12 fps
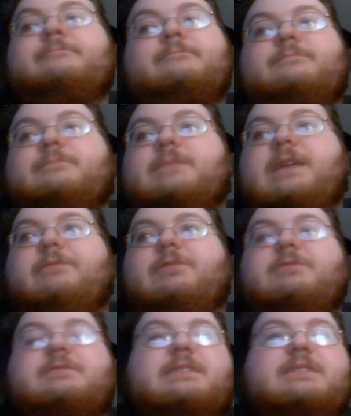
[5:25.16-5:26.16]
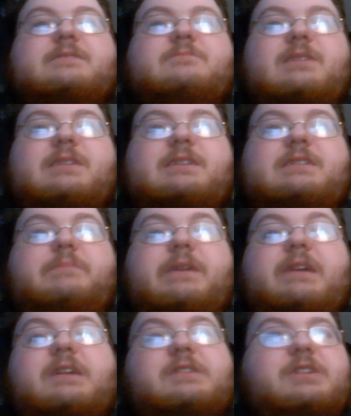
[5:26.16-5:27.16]
Anyone who's seen this working
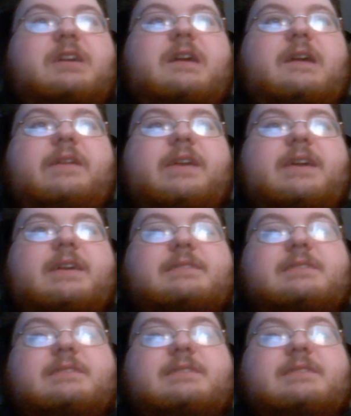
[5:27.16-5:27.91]
independent, you know how he is.